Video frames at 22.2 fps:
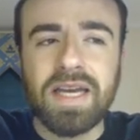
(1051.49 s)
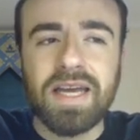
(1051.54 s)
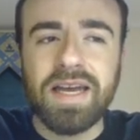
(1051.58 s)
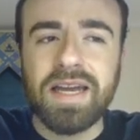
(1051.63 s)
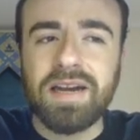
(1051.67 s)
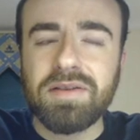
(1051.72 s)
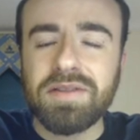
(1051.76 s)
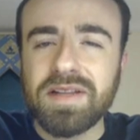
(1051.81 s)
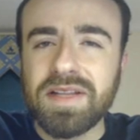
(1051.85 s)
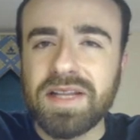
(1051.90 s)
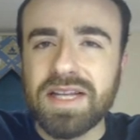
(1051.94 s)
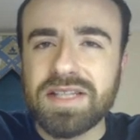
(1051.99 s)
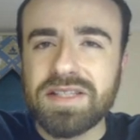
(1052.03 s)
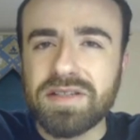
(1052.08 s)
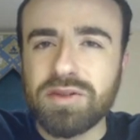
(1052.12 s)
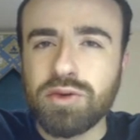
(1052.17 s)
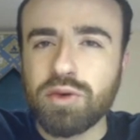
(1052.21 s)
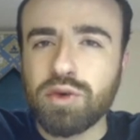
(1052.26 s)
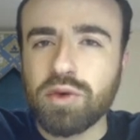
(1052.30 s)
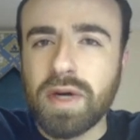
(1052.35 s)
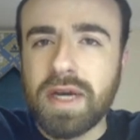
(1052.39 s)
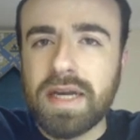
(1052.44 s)
I don't think that's
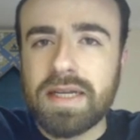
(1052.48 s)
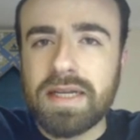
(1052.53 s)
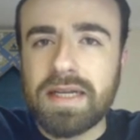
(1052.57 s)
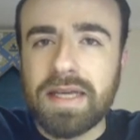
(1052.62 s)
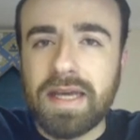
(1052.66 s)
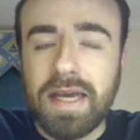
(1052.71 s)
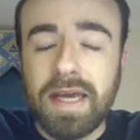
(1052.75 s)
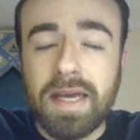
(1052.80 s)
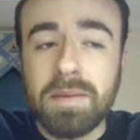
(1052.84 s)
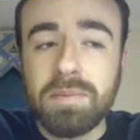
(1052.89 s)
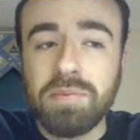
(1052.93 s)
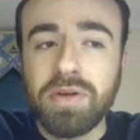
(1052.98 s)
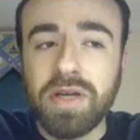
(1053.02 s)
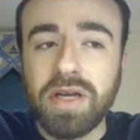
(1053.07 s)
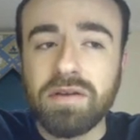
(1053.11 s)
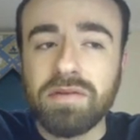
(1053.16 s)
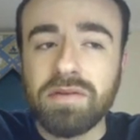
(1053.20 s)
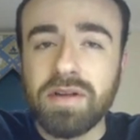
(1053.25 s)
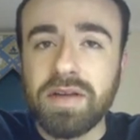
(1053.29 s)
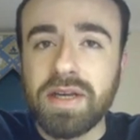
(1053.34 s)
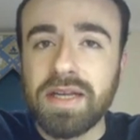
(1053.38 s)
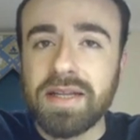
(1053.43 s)
great gameplay
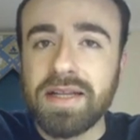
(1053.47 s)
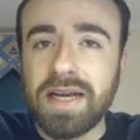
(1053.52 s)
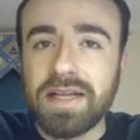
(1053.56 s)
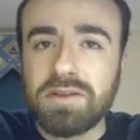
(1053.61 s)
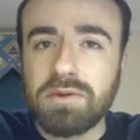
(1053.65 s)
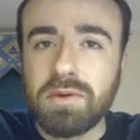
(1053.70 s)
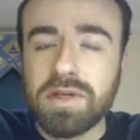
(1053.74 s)
really and that's